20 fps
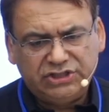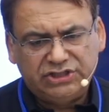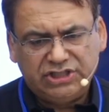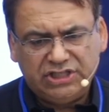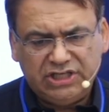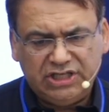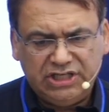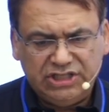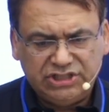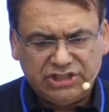
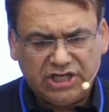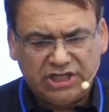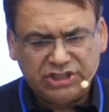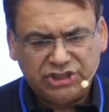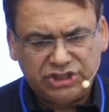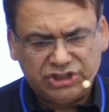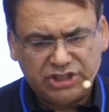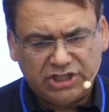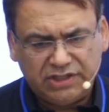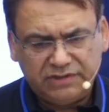GE
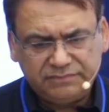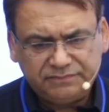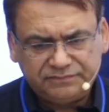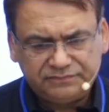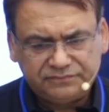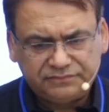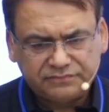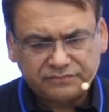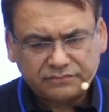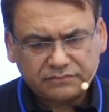
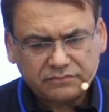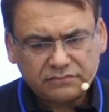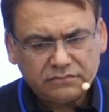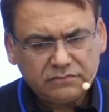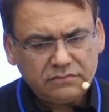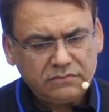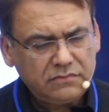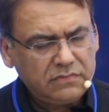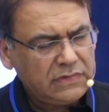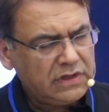junction,
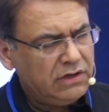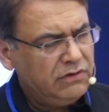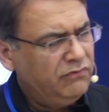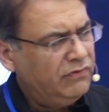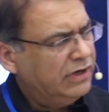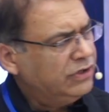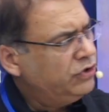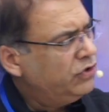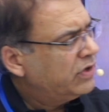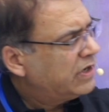
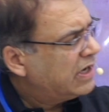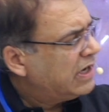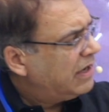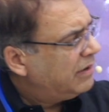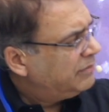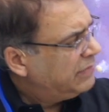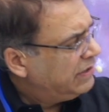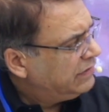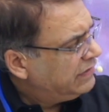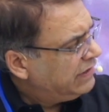when you
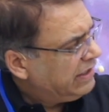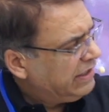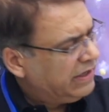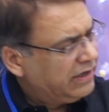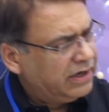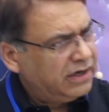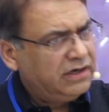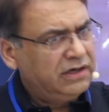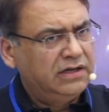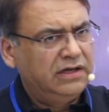come in
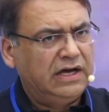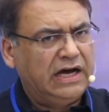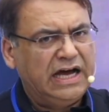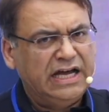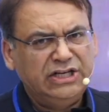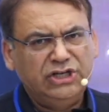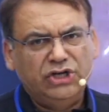there, I